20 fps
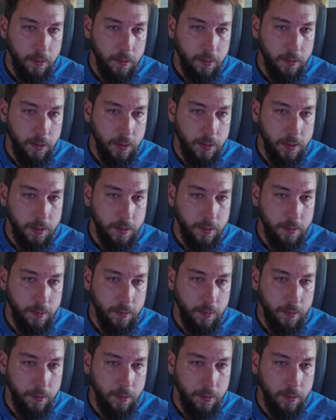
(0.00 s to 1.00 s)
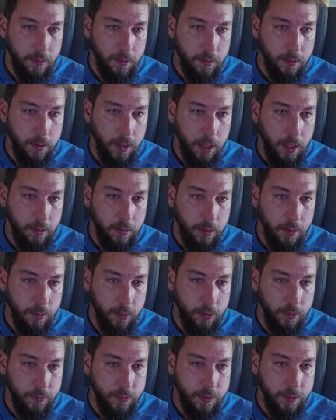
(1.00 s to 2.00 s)
This again
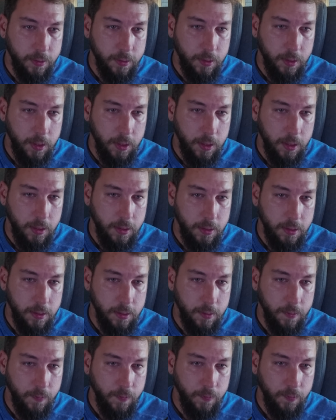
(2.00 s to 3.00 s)
removes these.